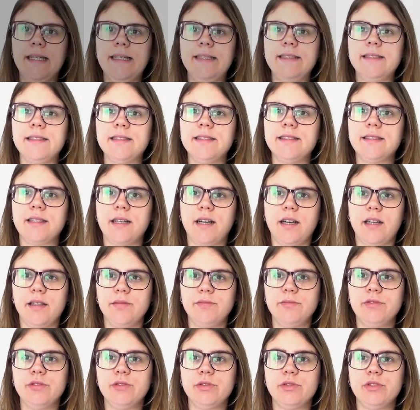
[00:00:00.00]
It is
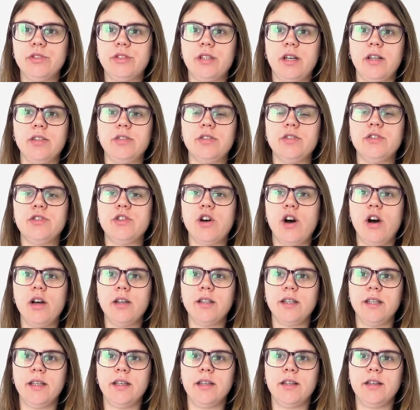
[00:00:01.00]
time to start
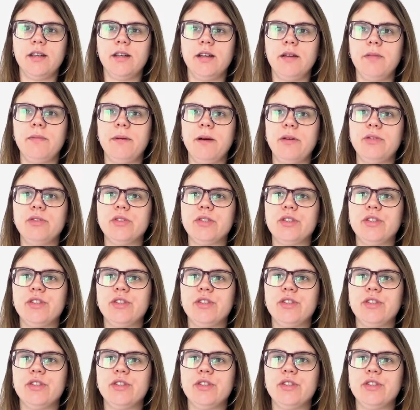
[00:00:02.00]
talking about the